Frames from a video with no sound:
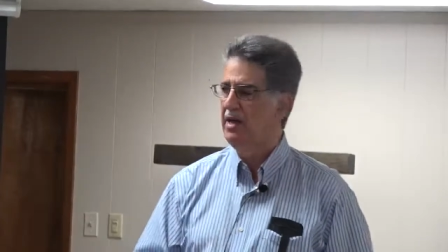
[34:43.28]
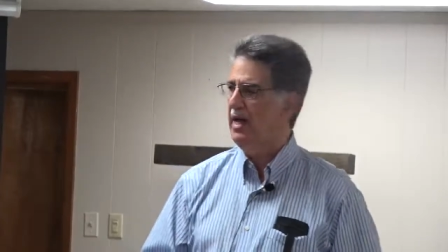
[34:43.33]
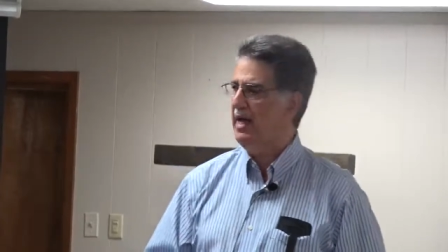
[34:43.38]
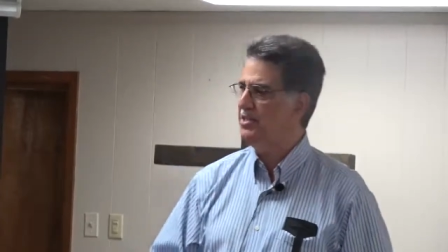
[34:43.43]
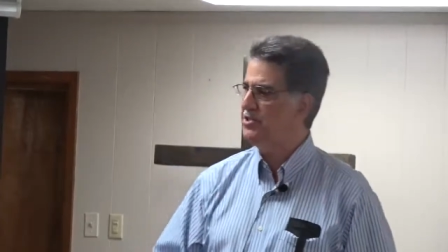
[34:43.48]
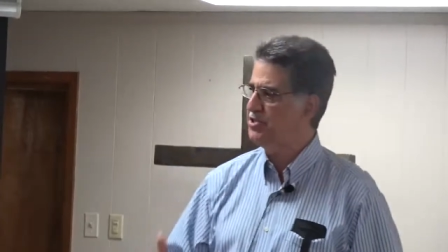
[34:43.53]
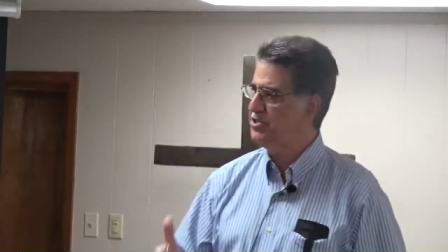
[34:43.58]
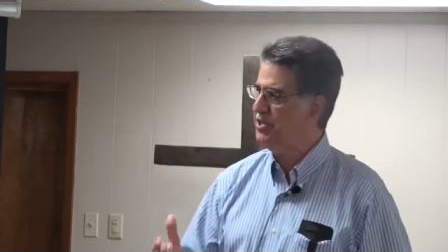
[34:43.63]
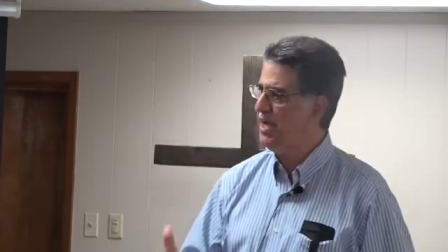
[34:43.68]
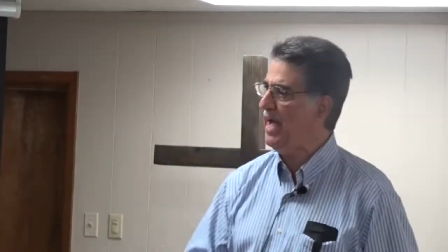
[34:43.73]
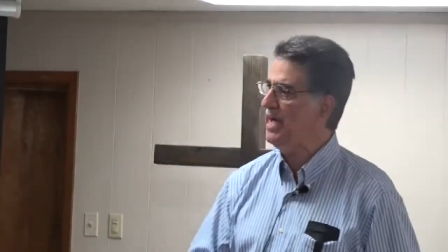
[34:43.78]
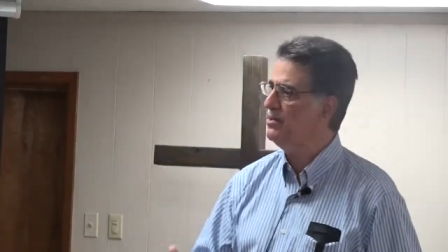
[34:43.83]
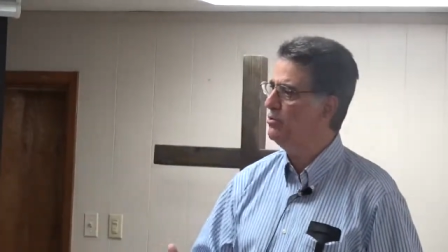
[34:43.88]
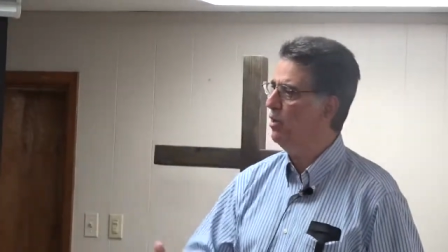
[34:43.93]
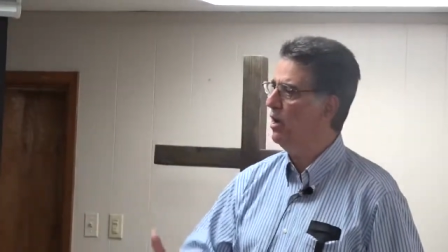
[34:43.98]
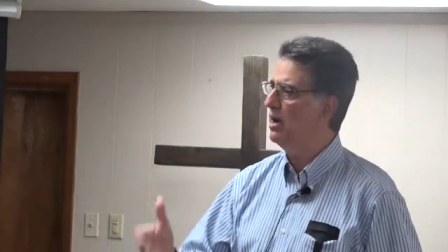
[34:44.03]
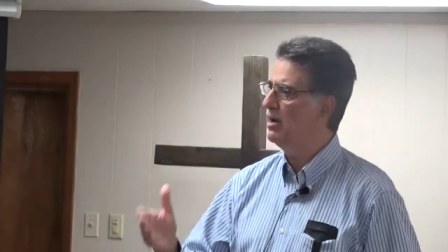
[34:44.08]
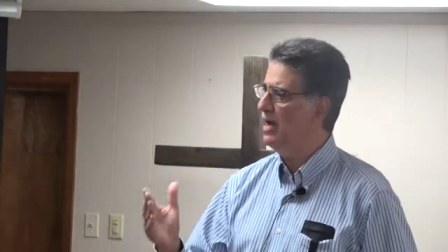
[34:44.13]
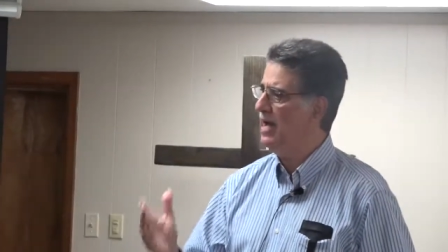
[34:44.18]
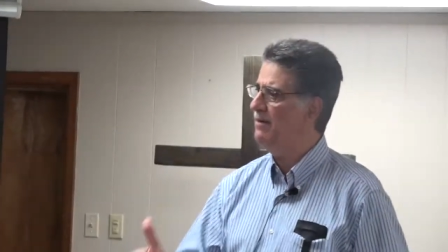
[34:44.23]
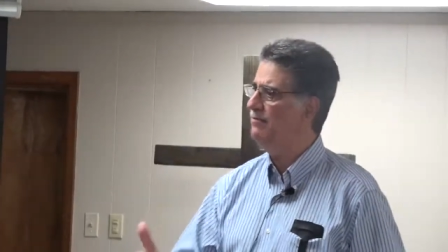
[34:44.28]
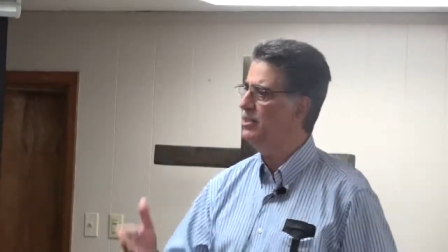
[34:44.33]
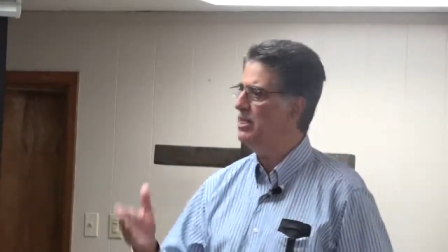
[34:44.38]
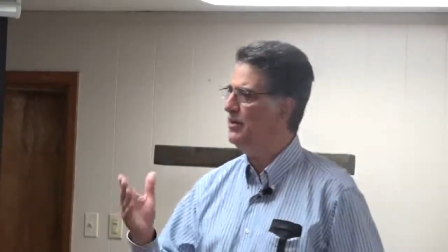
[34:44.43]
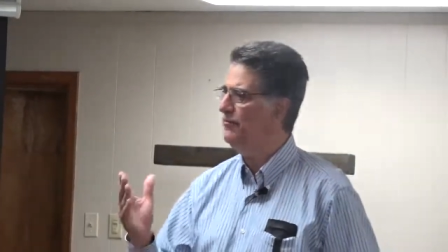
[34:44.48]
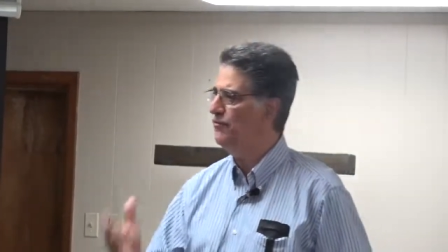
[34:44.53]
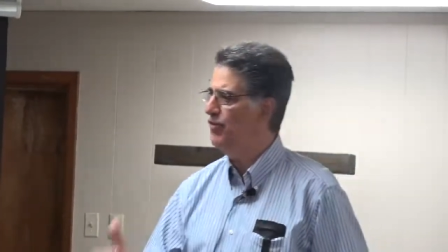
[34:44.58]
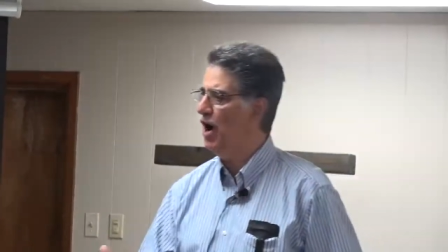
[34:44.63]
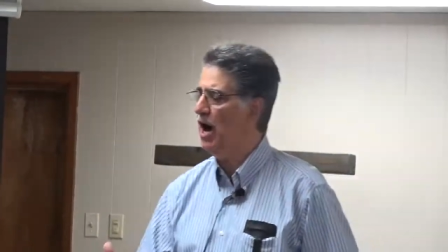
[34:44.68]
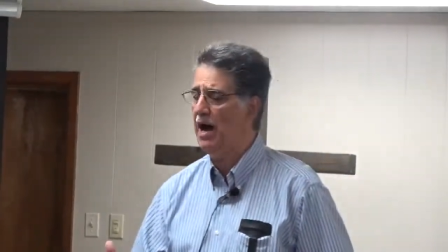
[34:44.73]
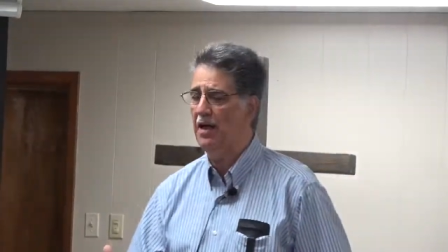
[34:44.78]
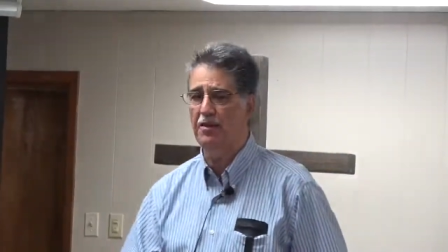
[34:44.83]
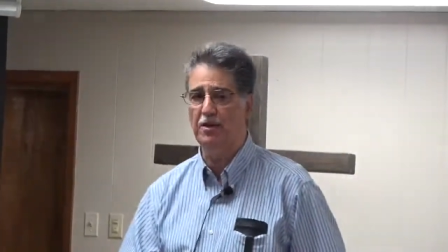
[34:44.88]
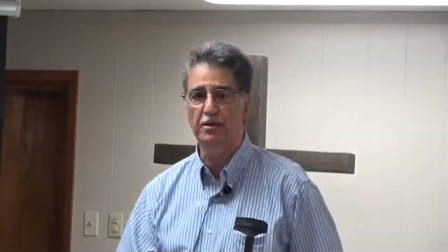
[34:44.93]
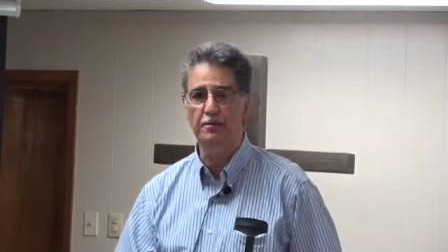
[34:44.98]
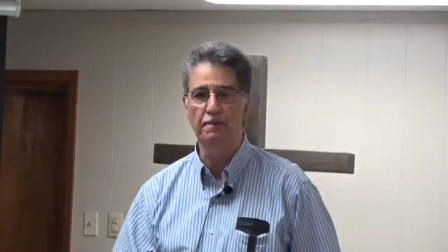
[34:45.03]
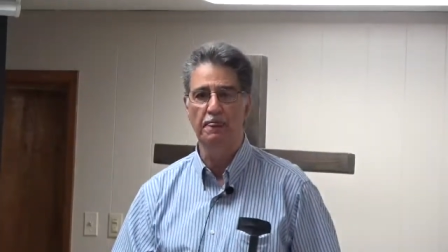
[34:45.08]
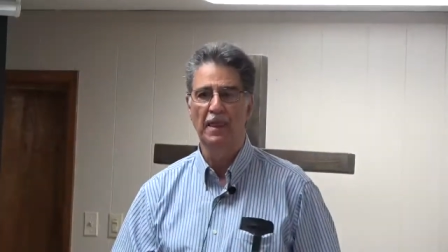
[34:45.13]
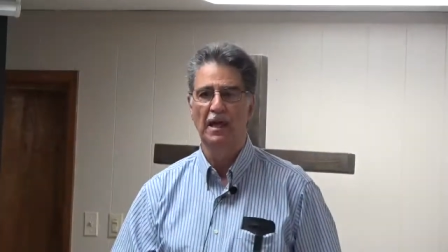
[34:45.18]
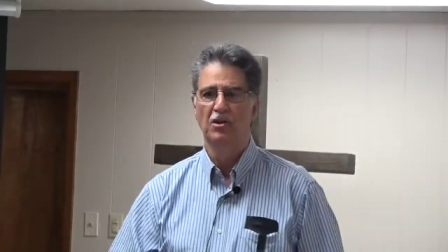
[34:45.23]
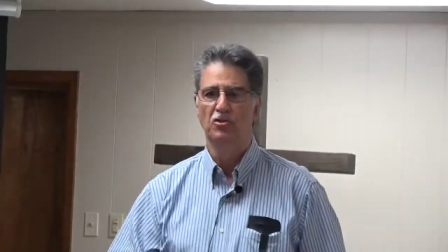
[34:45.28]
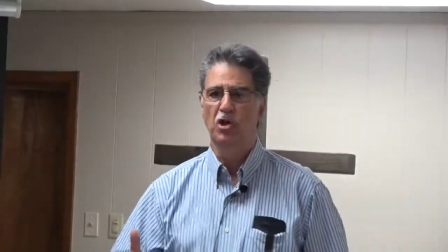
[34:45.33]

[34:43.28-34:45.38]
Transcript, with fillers: and say to our Heavenly Father,